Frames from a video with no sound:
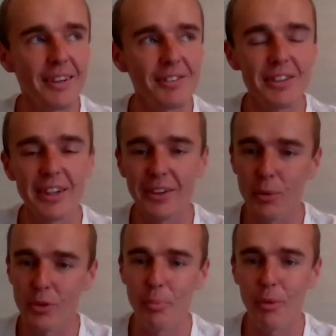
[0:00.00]
still there
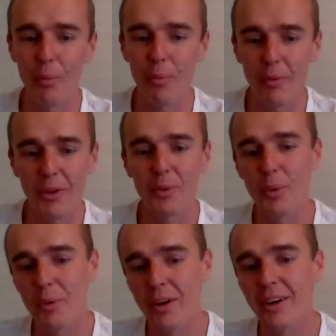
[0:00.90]
was a problem that
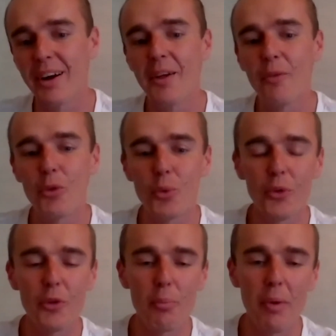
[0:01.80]
we were new
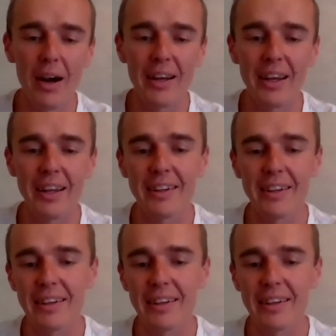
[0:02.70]
on the market,